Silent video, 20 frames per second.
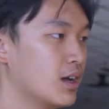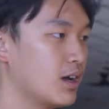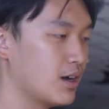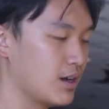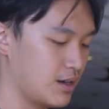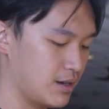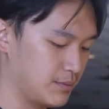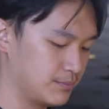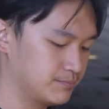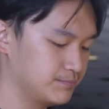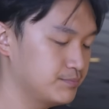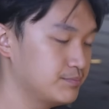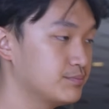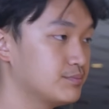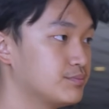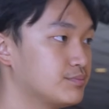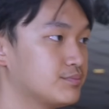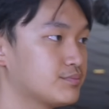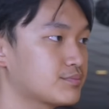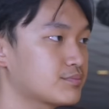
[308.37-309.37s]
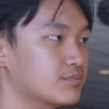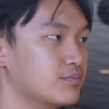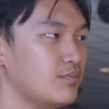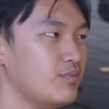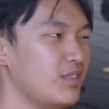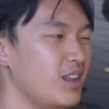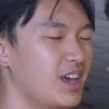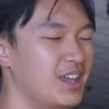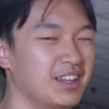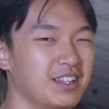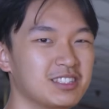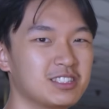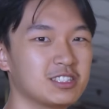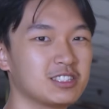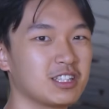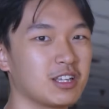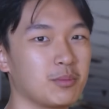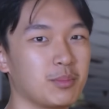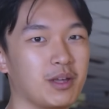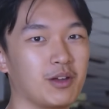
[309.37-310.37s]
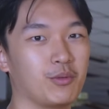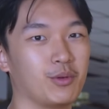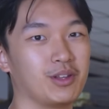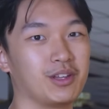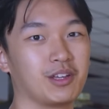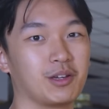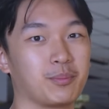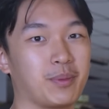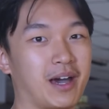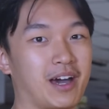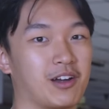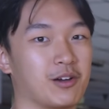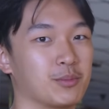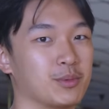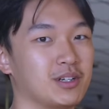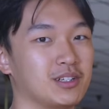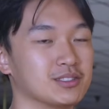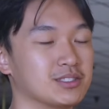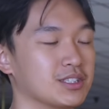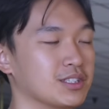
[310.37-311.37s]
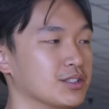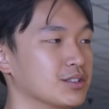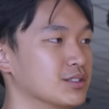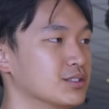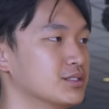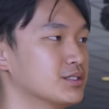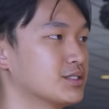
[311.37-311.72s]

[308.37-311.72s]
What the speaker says: I think this is going to be a really good pattern ball too.